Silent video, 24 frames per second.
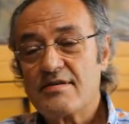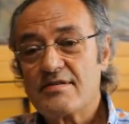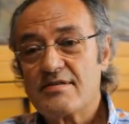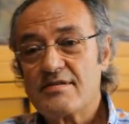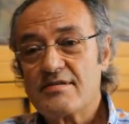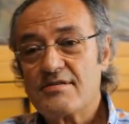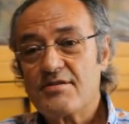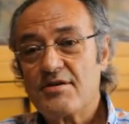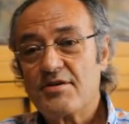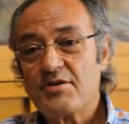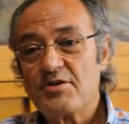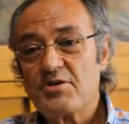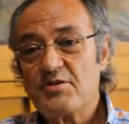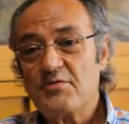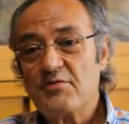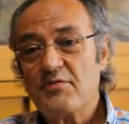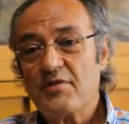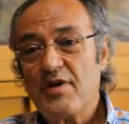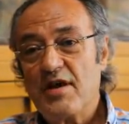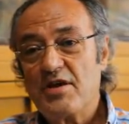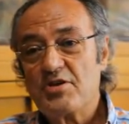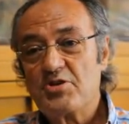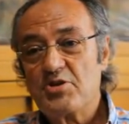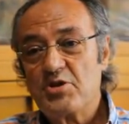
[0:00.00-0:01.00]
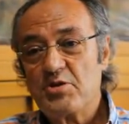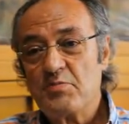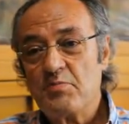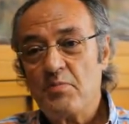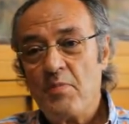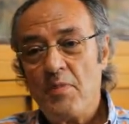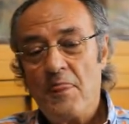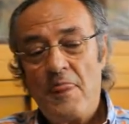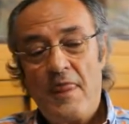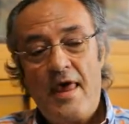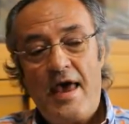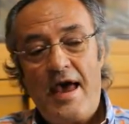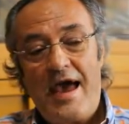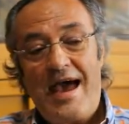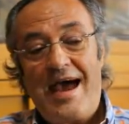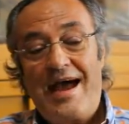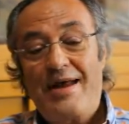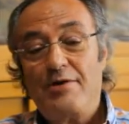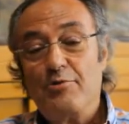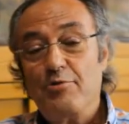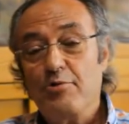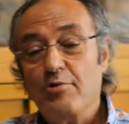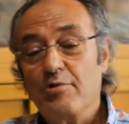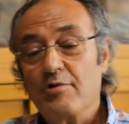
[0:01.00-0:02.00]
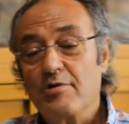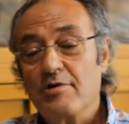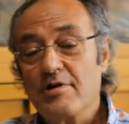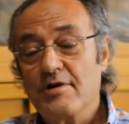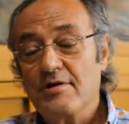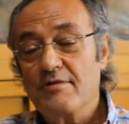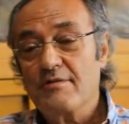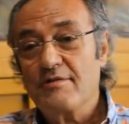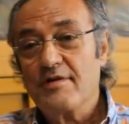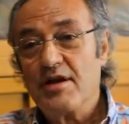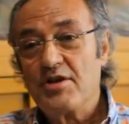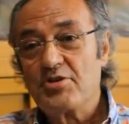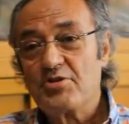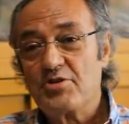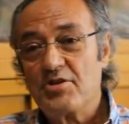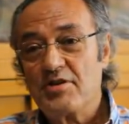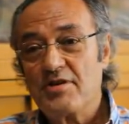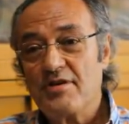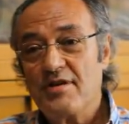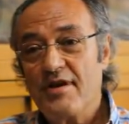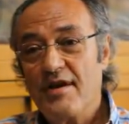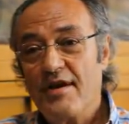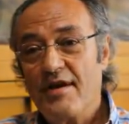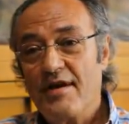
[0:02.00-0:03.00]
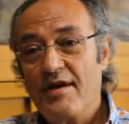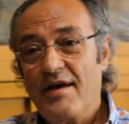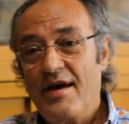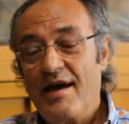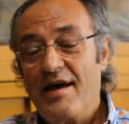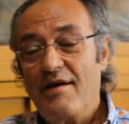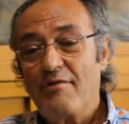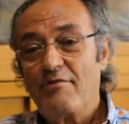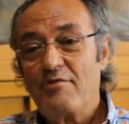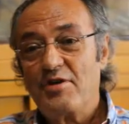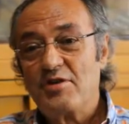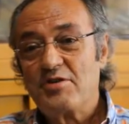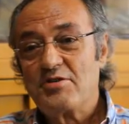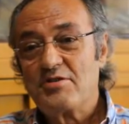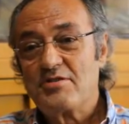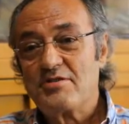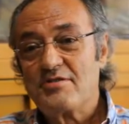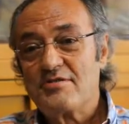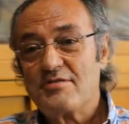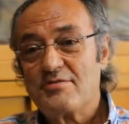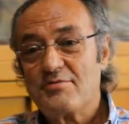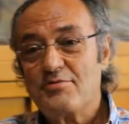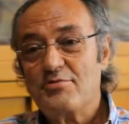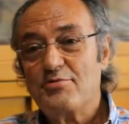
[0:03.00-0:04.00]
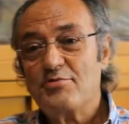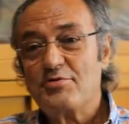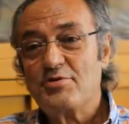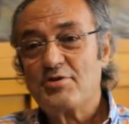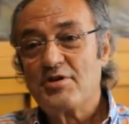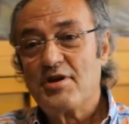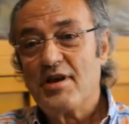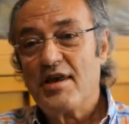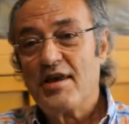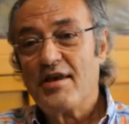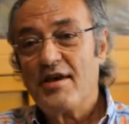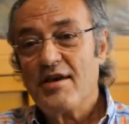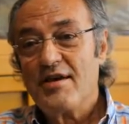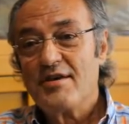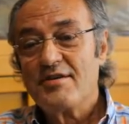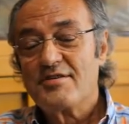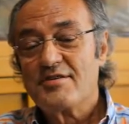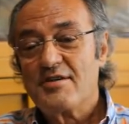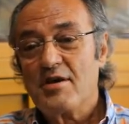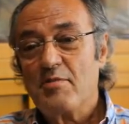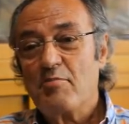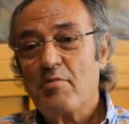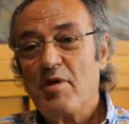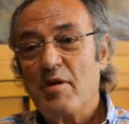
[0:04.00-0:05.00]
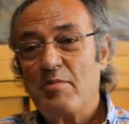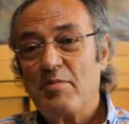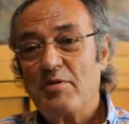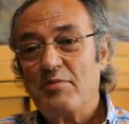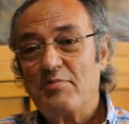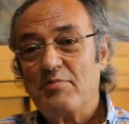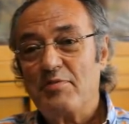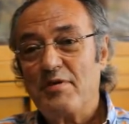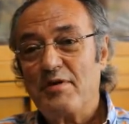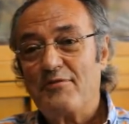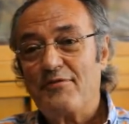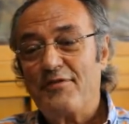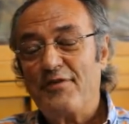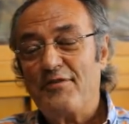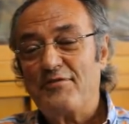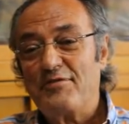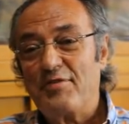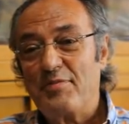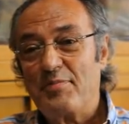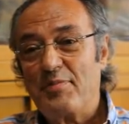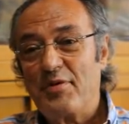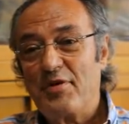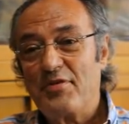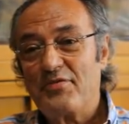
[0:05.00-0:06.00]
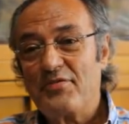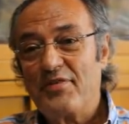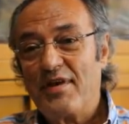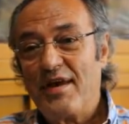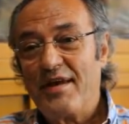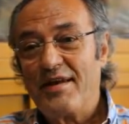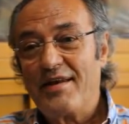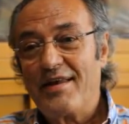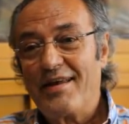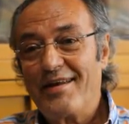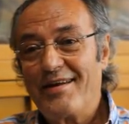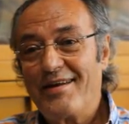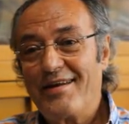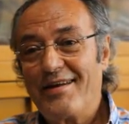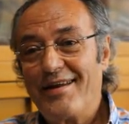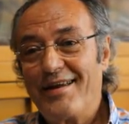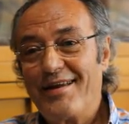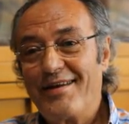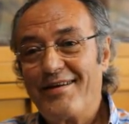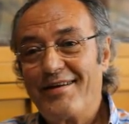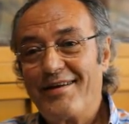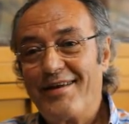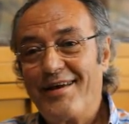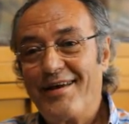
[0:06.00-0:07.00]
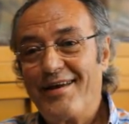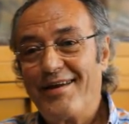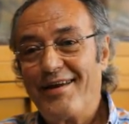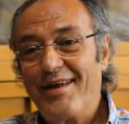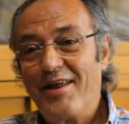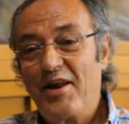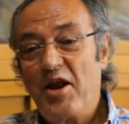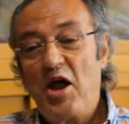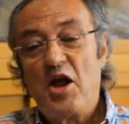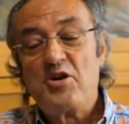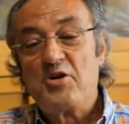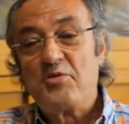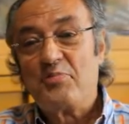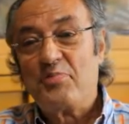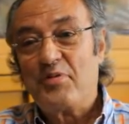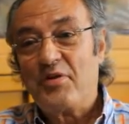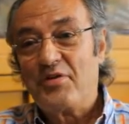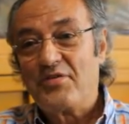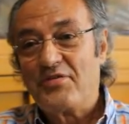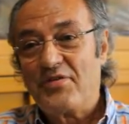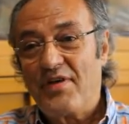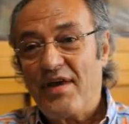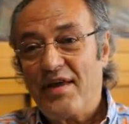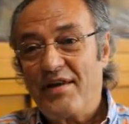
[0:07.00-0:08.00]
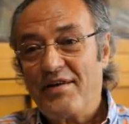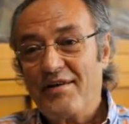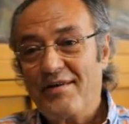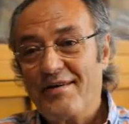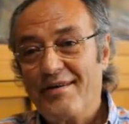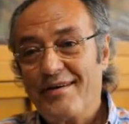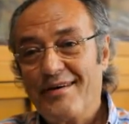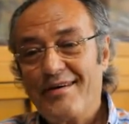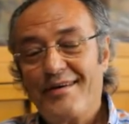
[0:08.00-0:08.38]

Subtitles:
Turkish inflation, annual inflation, average usually somewhere between 50% and 100%.